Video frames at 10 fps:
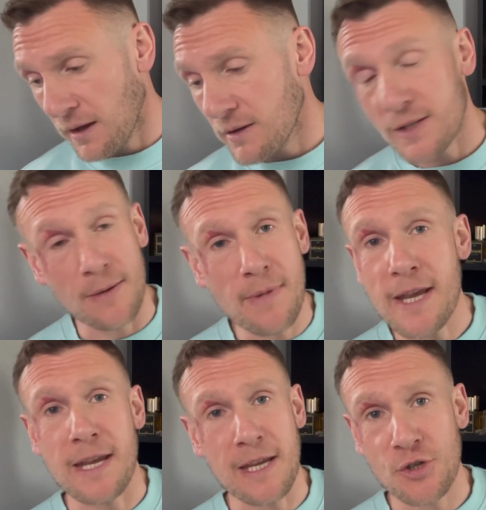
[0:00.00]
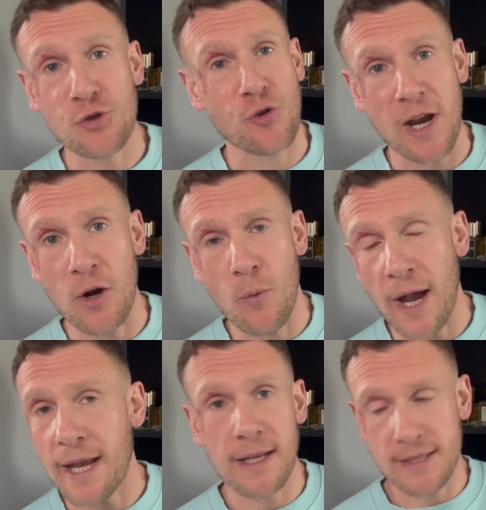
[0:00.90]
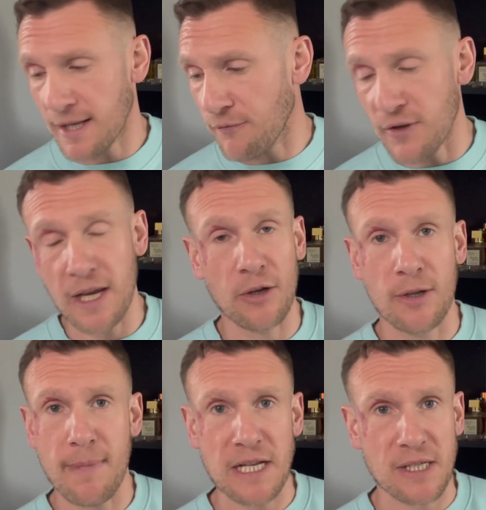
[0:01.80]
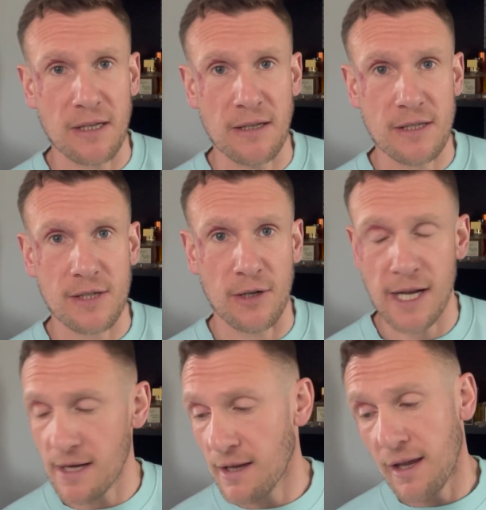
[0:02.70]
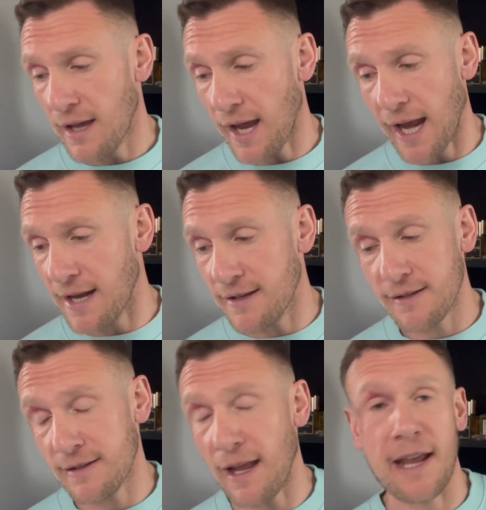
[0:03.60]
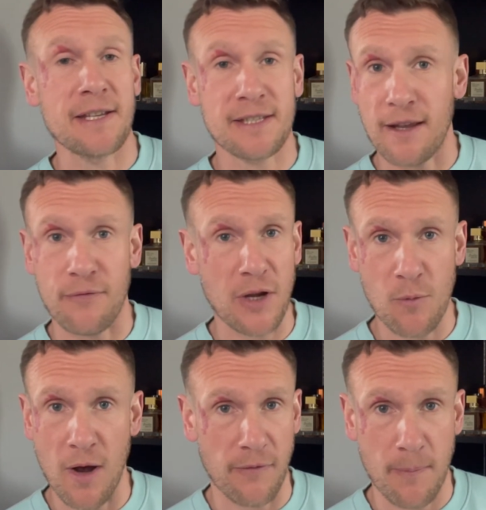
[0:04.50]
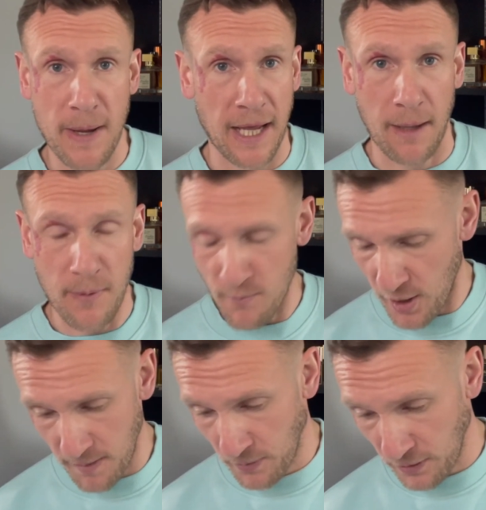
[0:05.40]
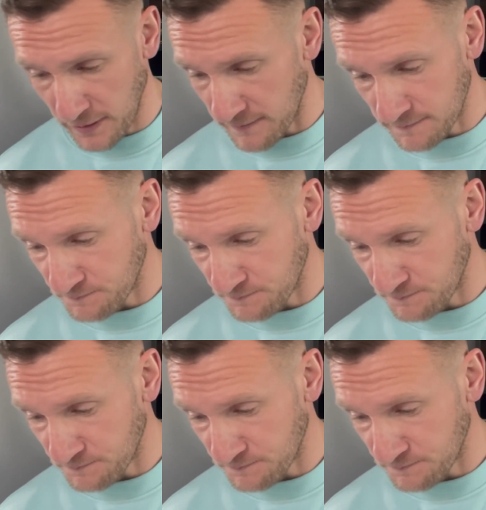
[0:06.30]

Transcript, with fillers: To me, straight away, it's definitely on the masculine side and that is definitely worth a pick up in my book.